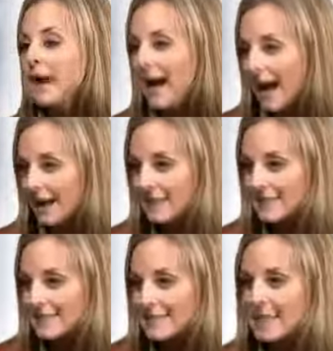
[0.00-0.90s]
back
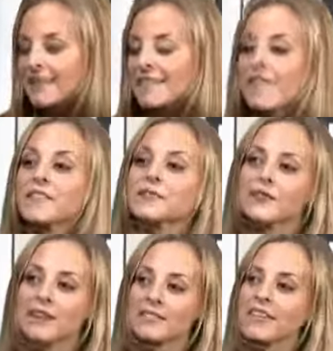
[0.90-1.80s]
stating that the
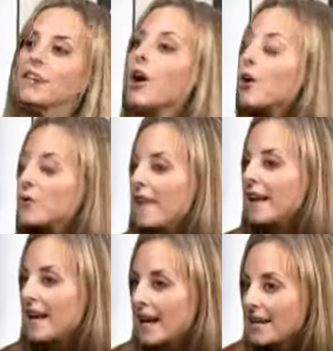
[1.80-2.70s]
trust can own
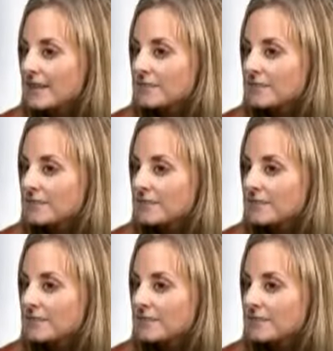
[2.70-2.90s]
that item,